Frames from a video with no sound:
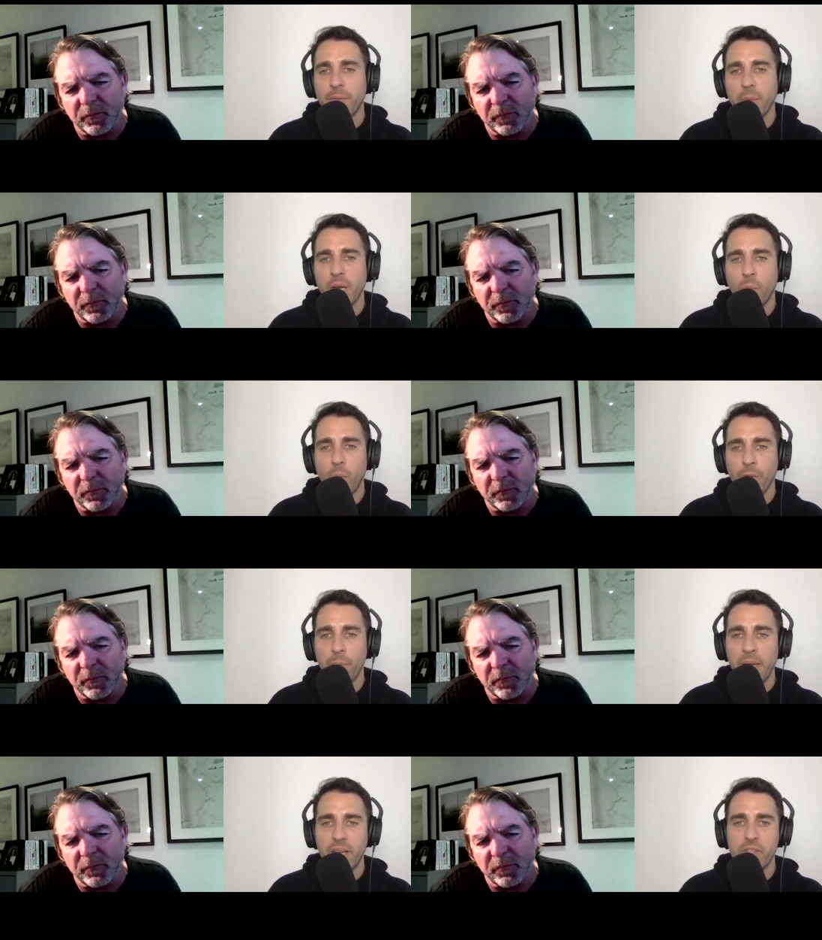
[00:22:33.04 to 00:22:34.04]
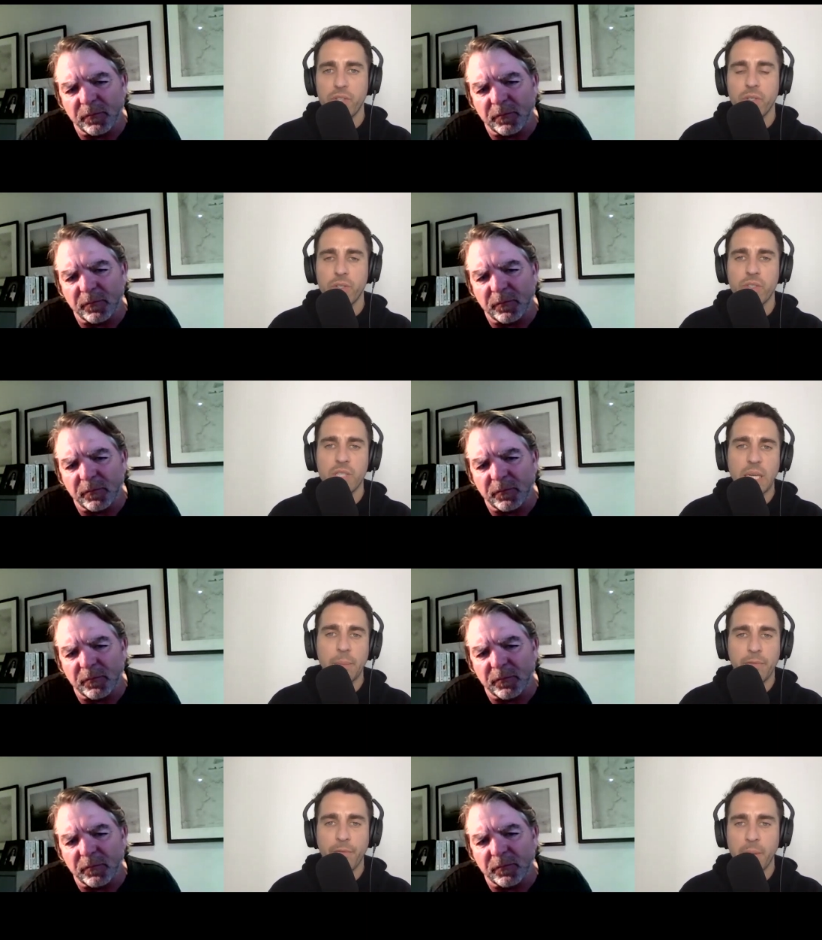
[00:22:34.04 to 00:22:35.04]
Speaker 1: kind of wealth managers? Is that
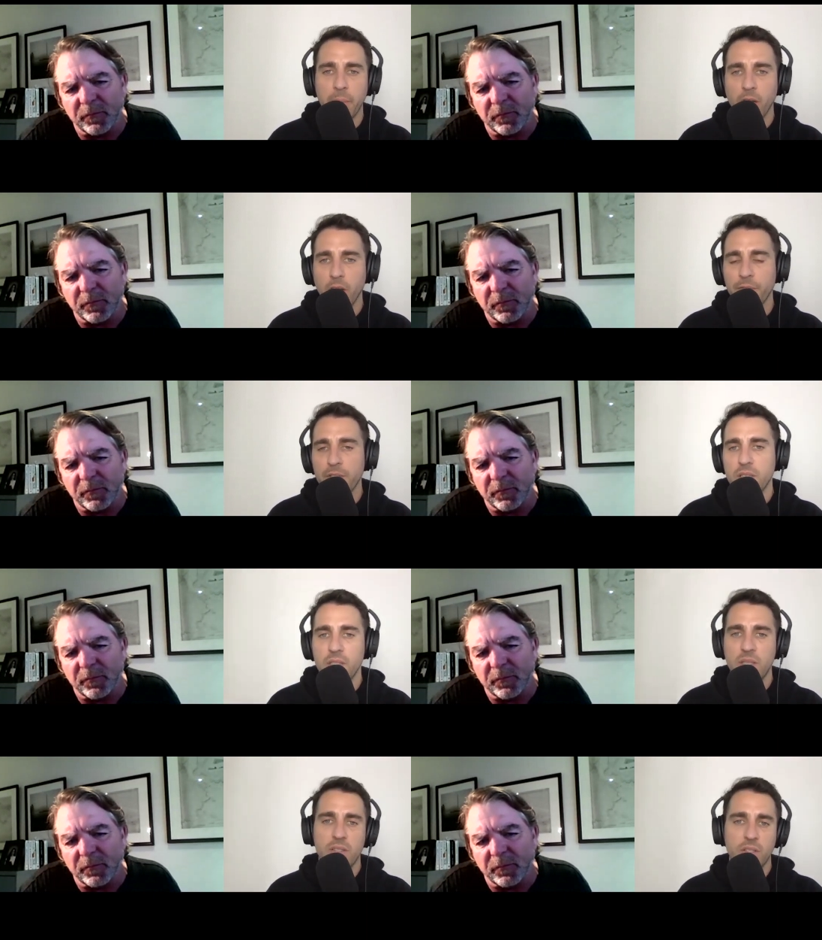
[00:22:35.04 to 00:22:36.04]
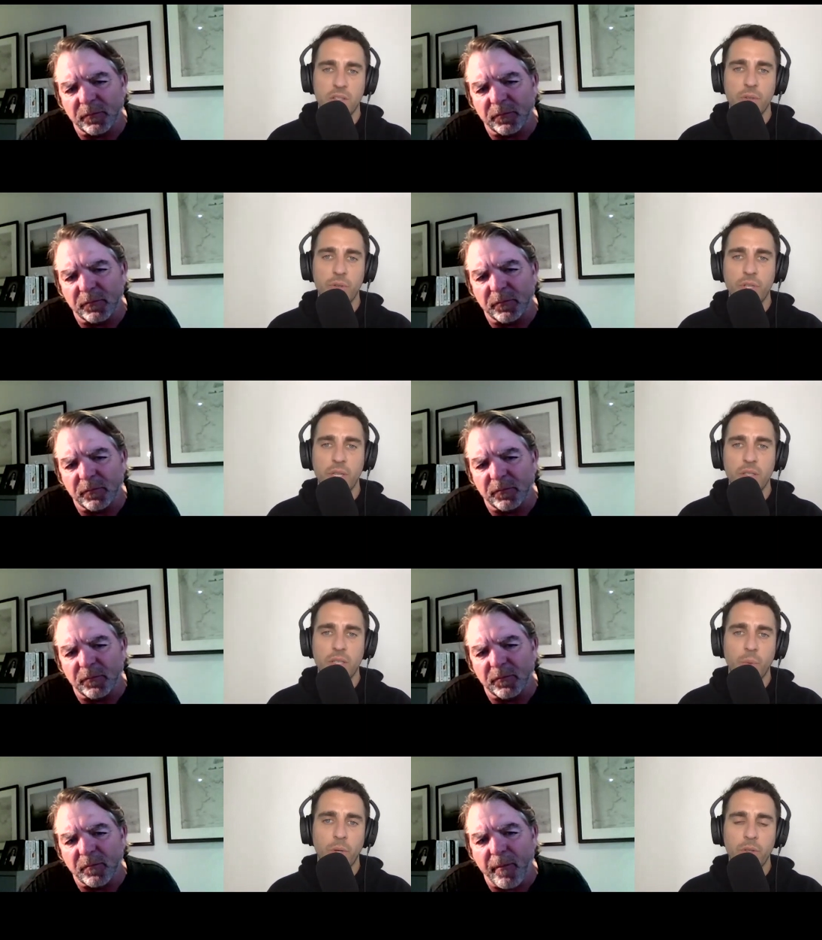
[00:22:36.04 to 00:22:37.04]
coming from family offices, institutions?
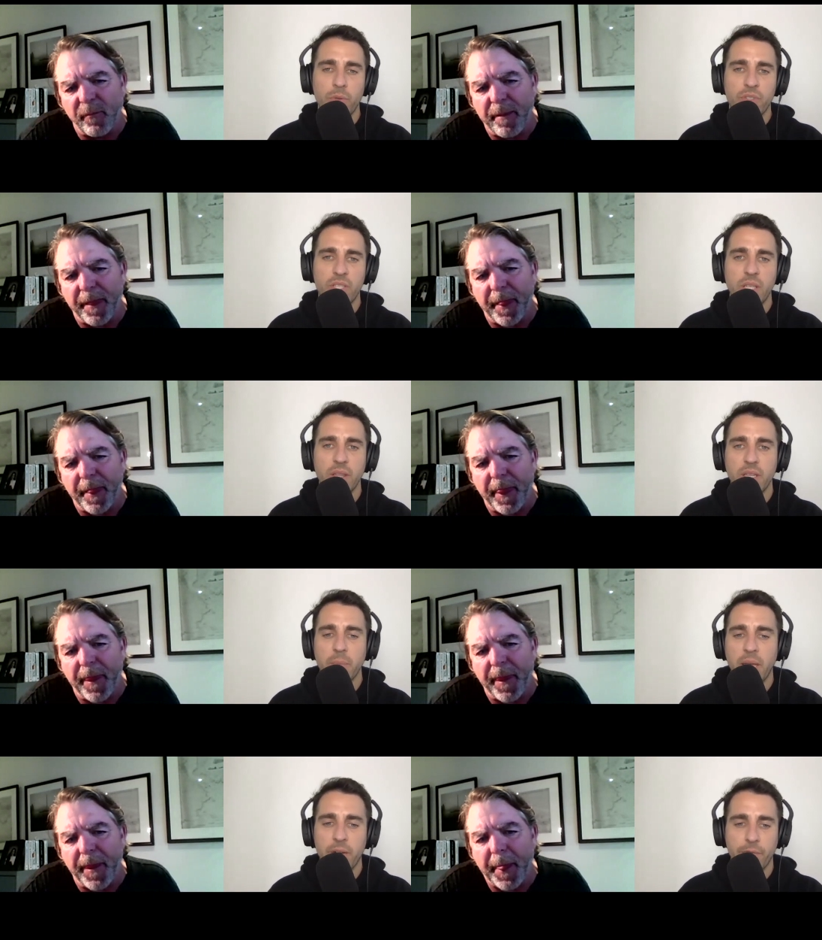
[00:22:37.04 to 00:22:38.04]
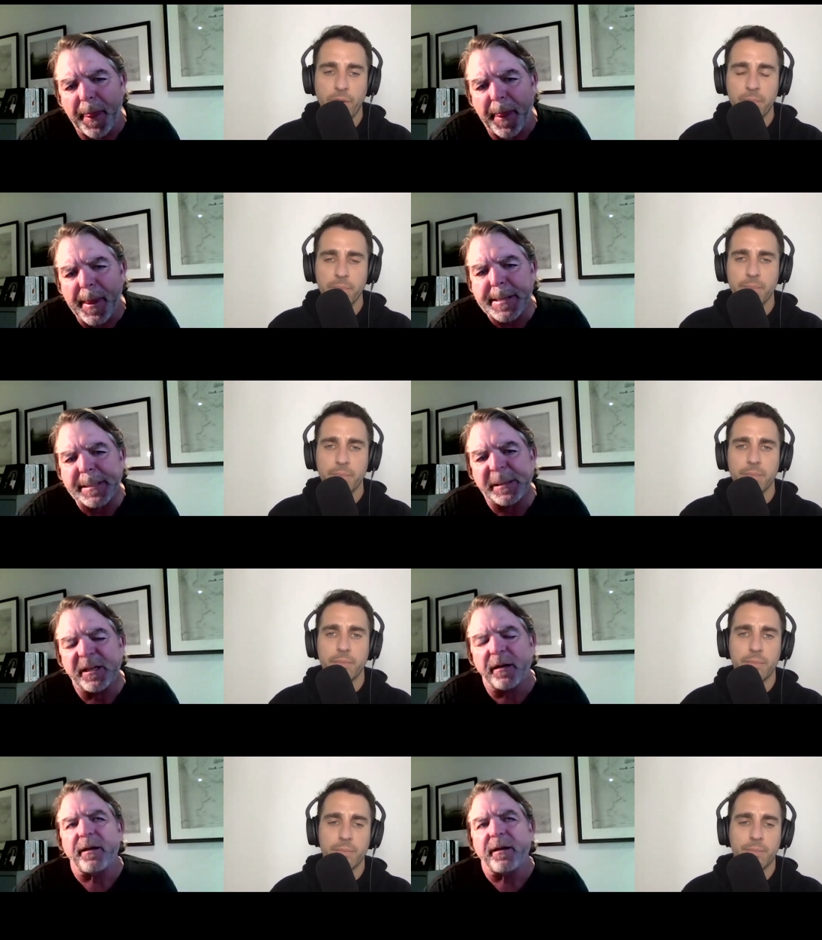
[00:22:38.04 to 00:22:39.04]
Like, where are you seeing the demand from?
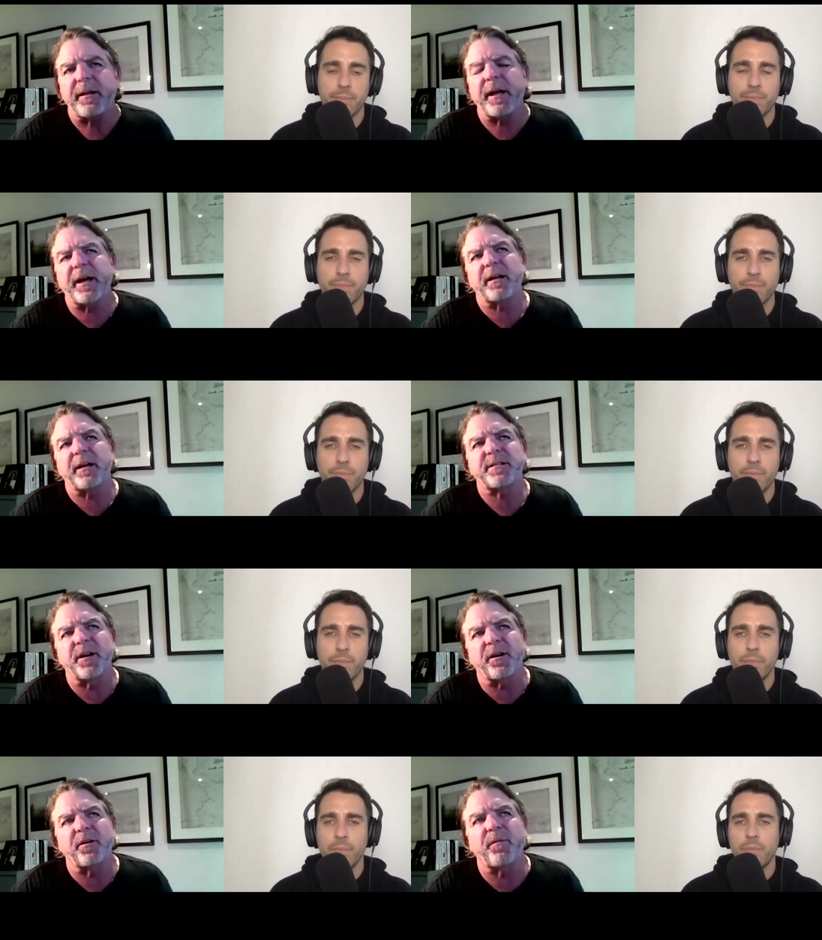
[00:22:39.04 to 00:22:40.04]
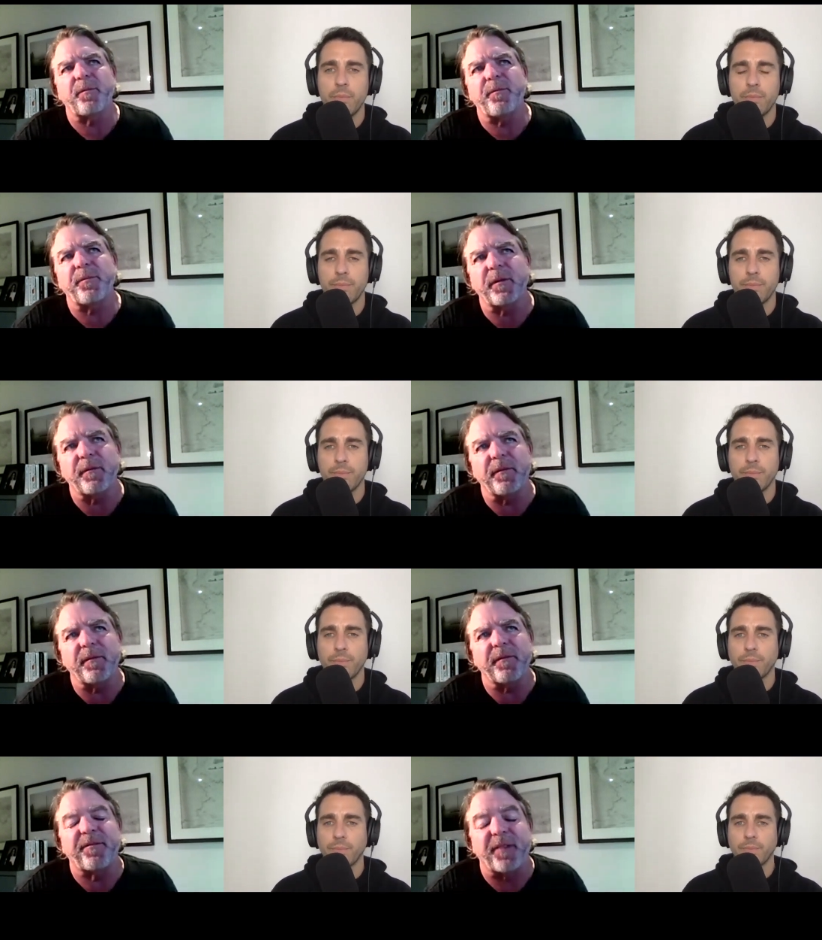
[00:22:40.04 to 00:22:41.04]
Speaker 2: Yeah, so
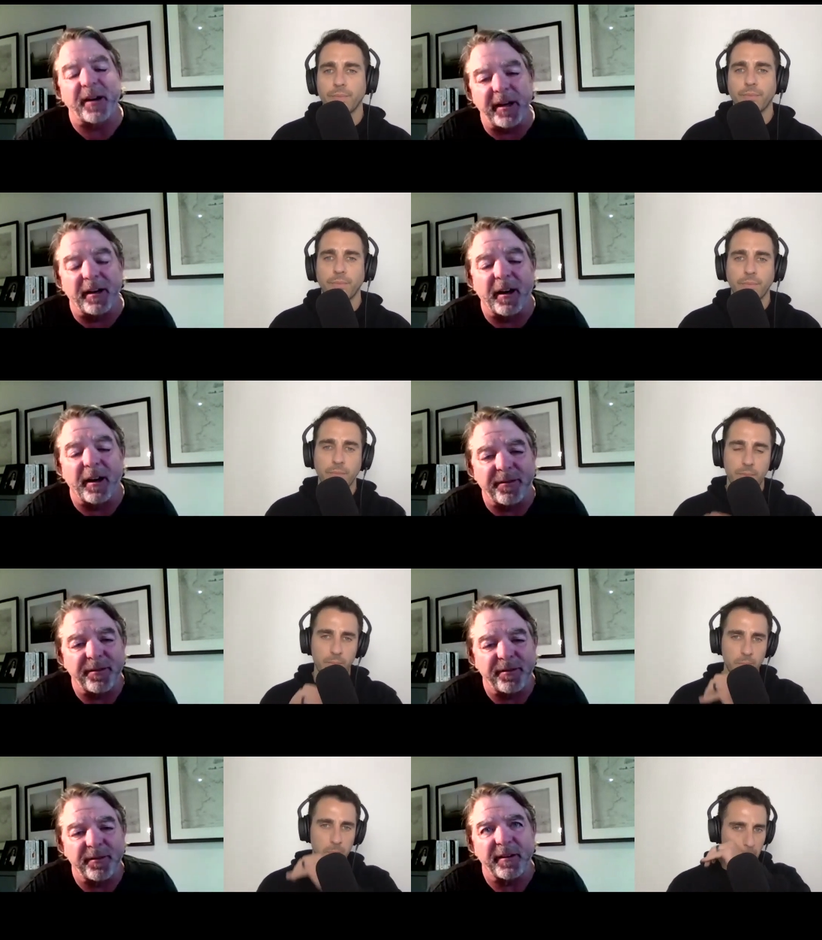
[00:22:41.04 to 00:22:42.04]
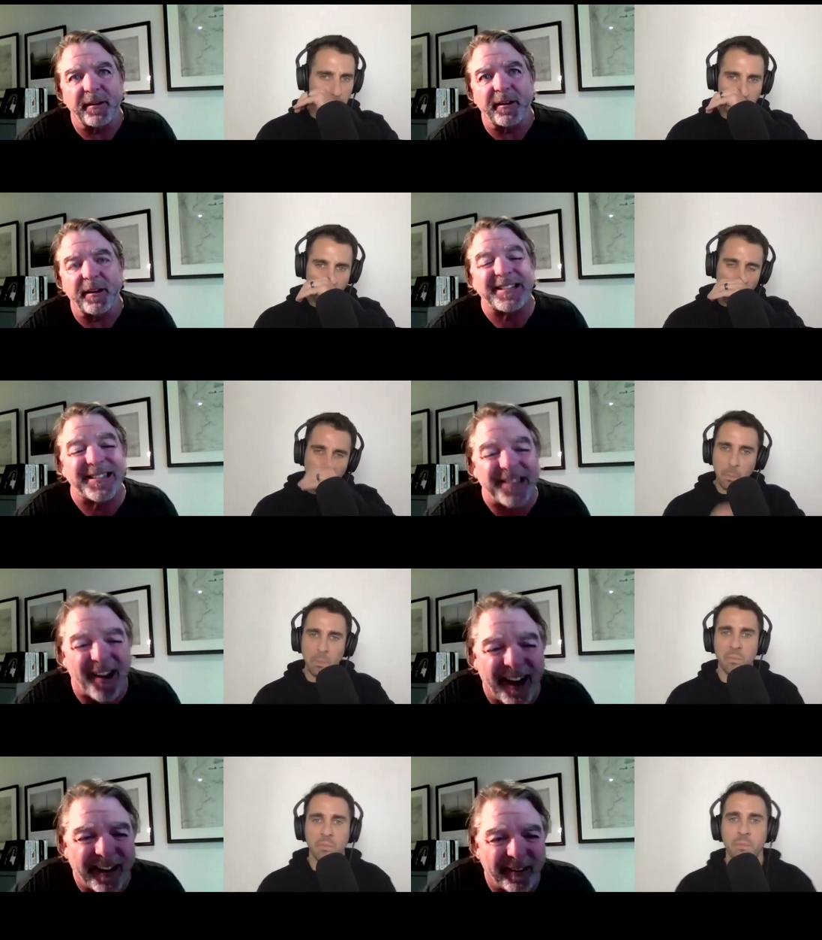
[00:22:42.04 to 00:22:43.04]
funny enough, it's
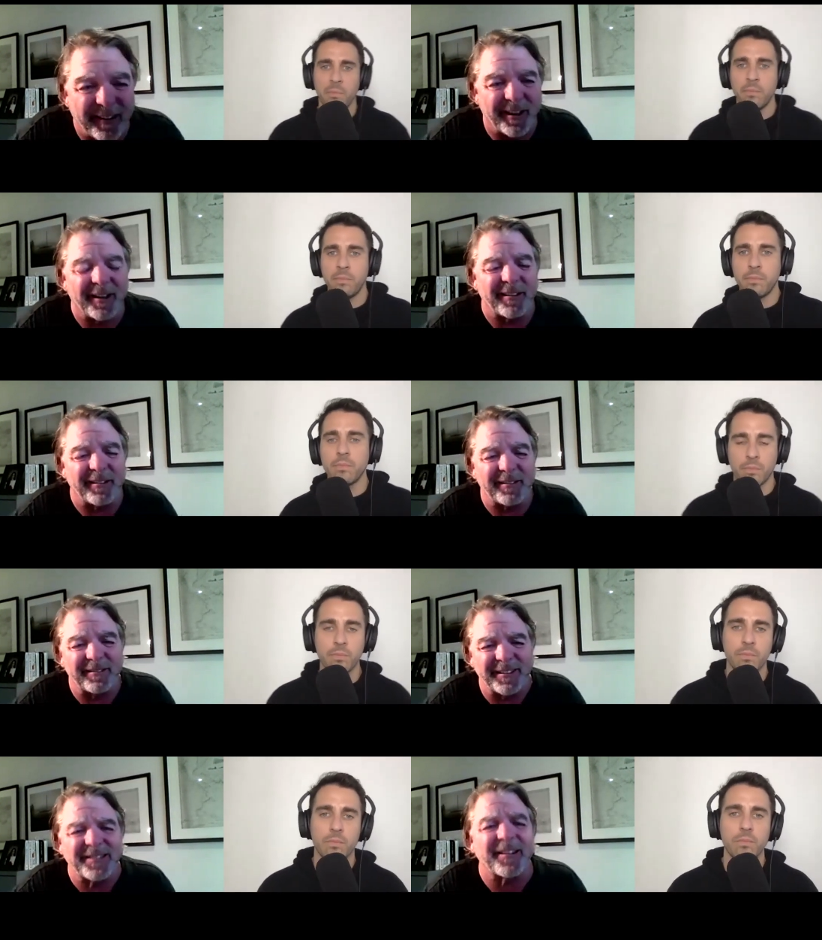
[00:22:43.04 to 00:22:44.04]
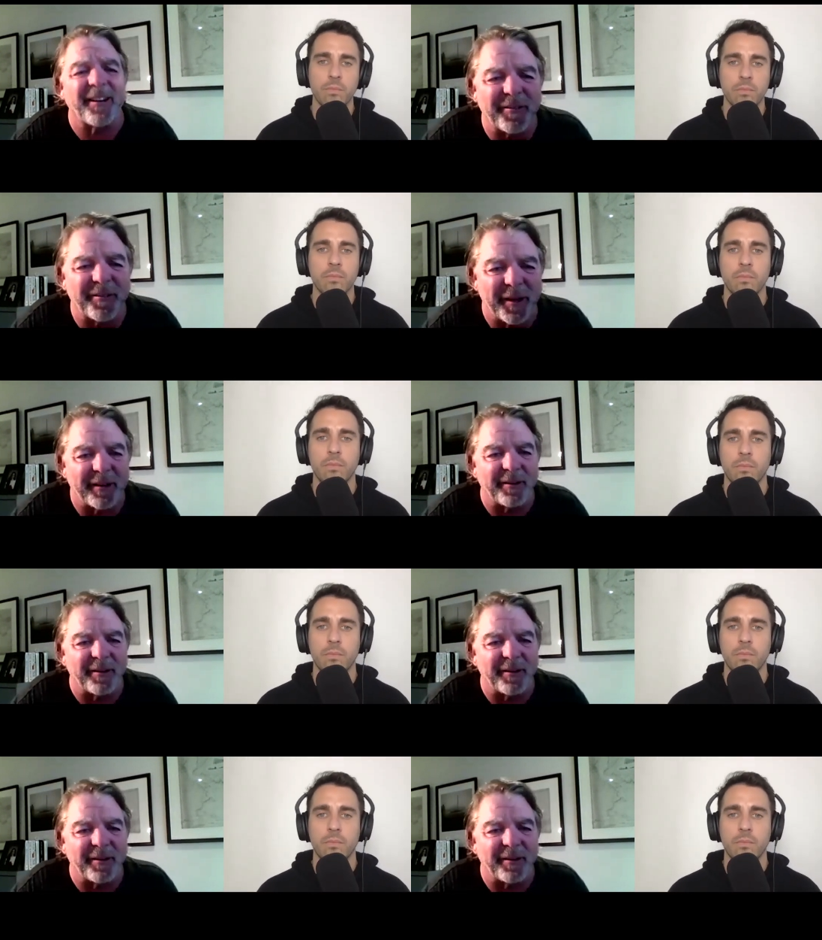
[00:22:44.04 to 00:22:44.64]
tiny, right? It's $100 million